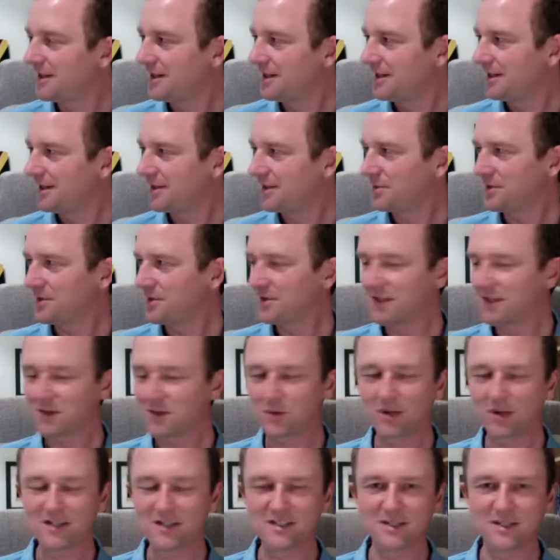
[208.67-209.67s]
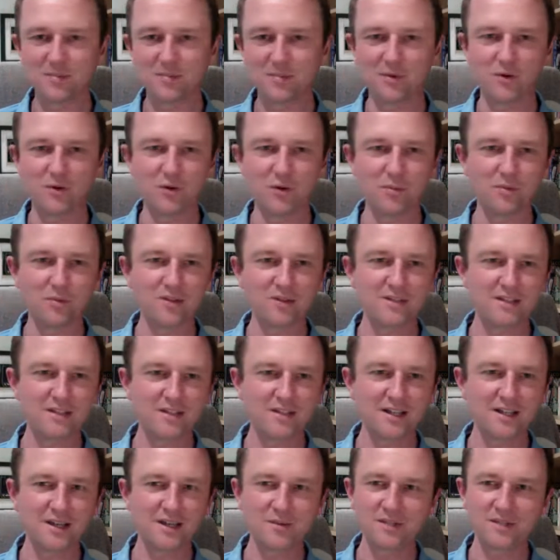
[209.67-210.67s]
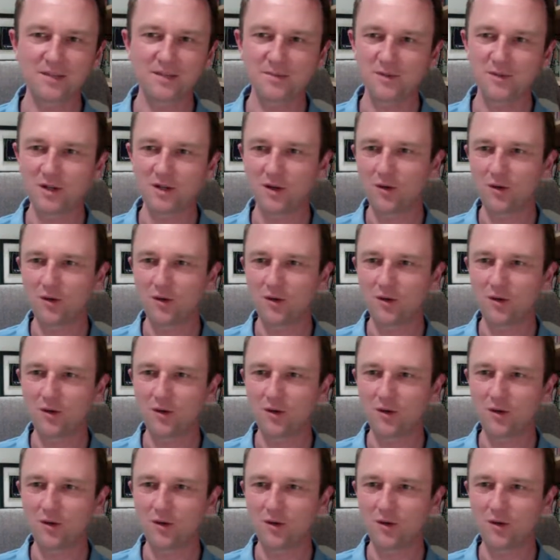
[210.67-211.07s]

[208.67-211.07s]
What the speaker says: I suppose that's quite typical. But today was absolutely